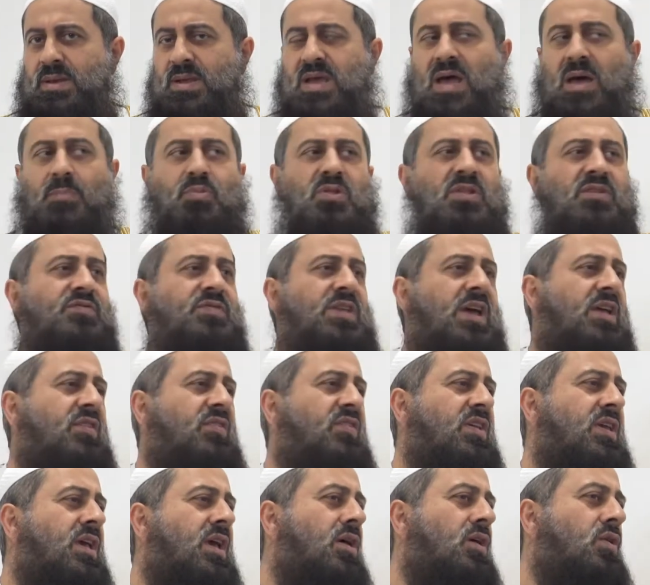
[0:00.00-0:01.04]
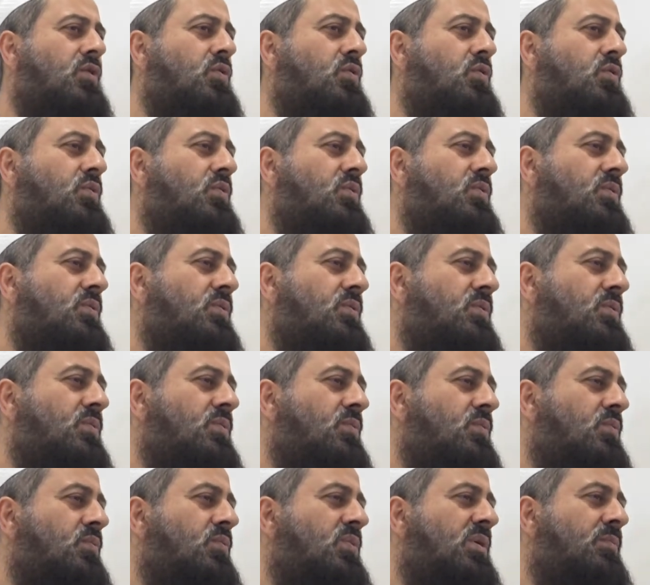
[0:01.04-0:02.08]
A couple of days ago,
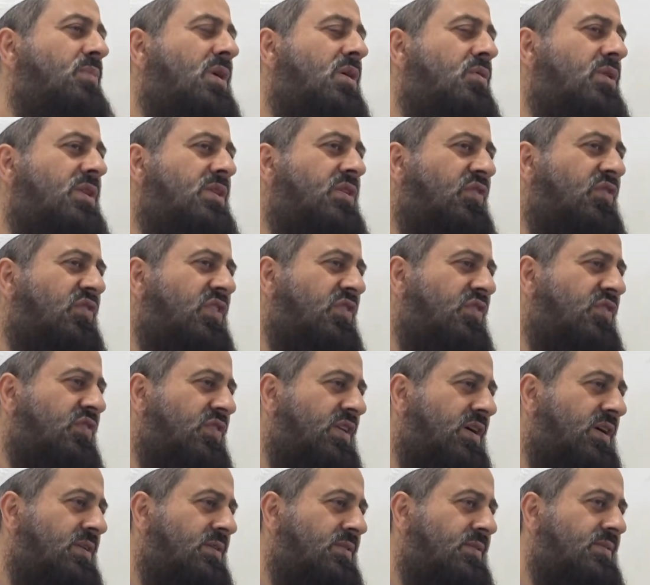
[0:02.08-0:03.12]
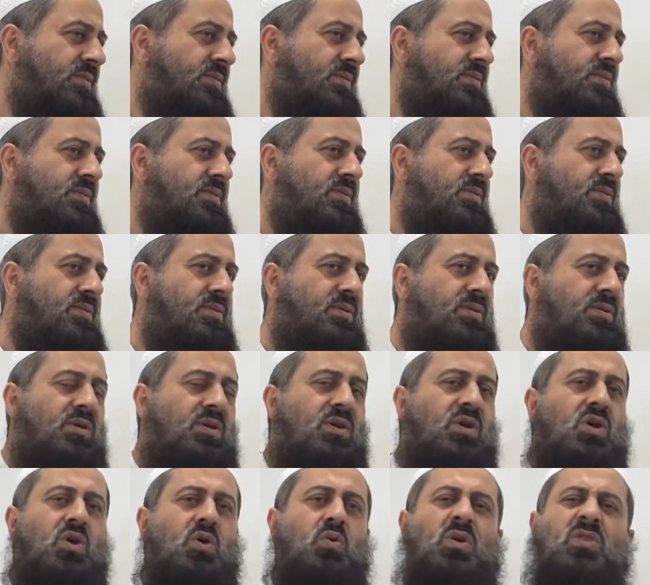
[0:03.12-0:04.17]
we buried a sister
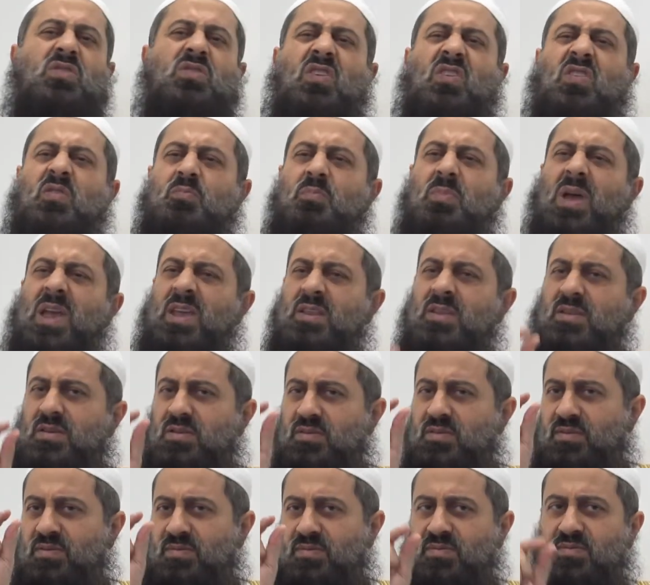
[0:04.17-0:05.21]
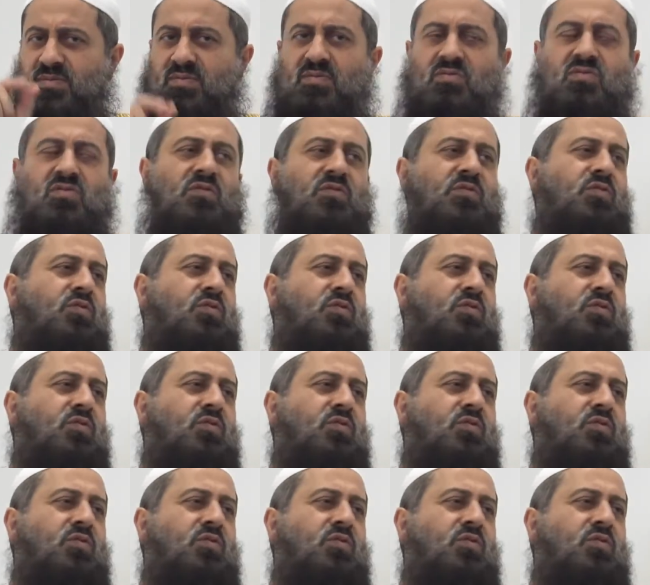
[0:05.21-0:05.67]
who had just made it to